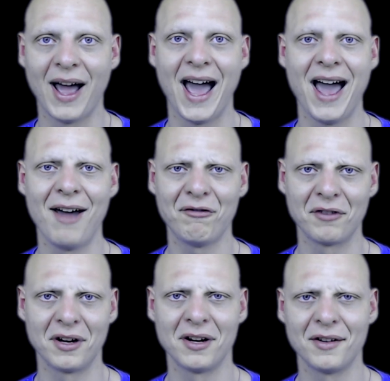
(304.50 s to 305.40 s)
half
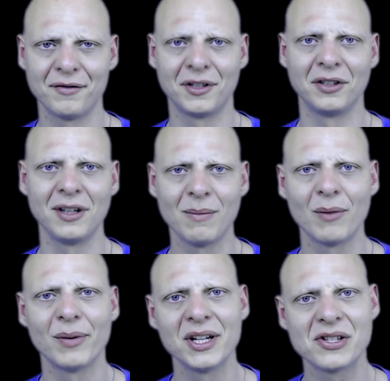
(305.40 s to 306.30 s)
of the DB
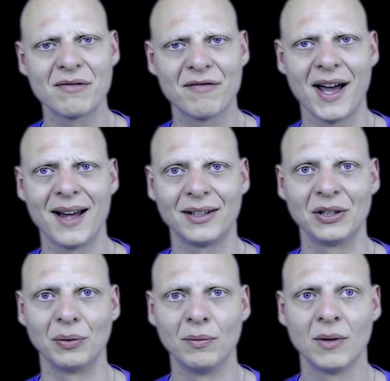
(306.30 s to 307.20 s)
region
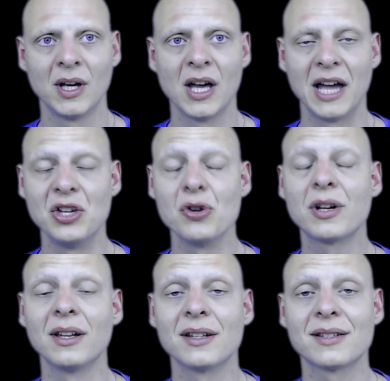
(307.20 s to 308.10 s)
value. And you
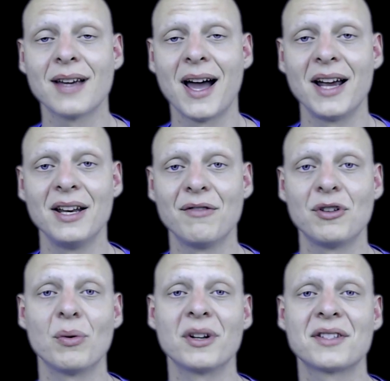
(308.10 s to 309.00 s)
can decide if you
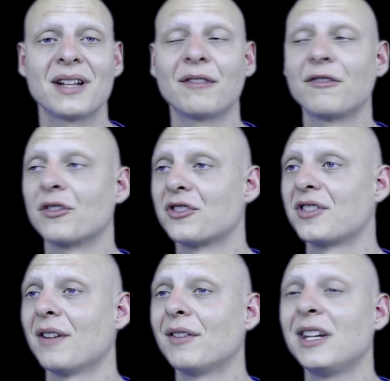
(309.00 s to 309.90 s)
want to sell it for
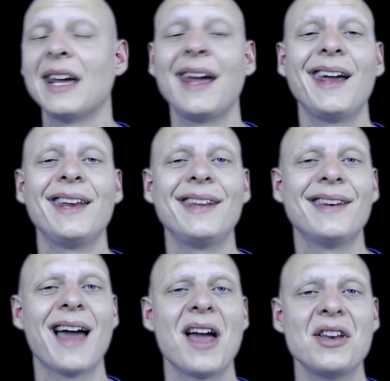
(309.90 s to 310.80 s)
70, 80,
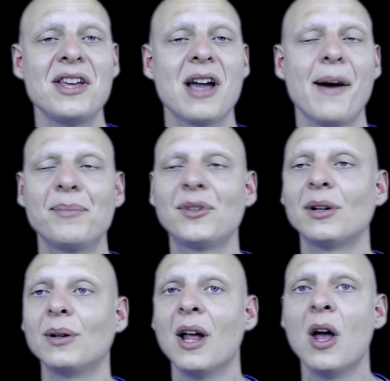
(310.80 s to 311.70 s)
90, up
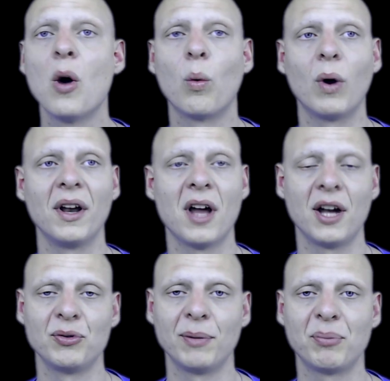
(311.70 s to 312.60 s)
to
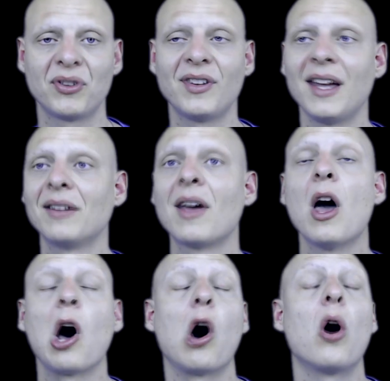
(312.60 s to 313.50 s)
100%,
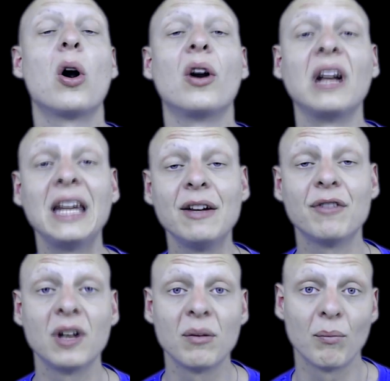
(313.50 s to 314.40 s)
or
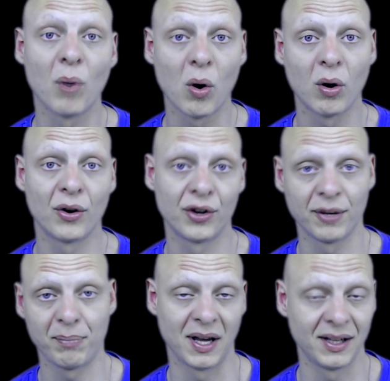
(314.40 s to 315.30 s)
even more
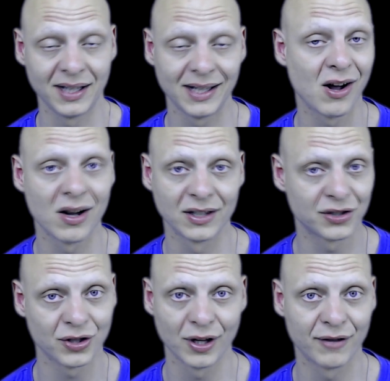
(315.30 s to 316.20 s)
depending on the
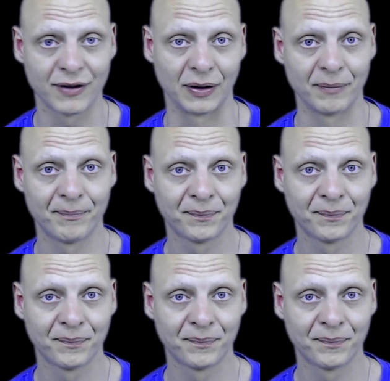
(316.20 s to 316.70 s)
server.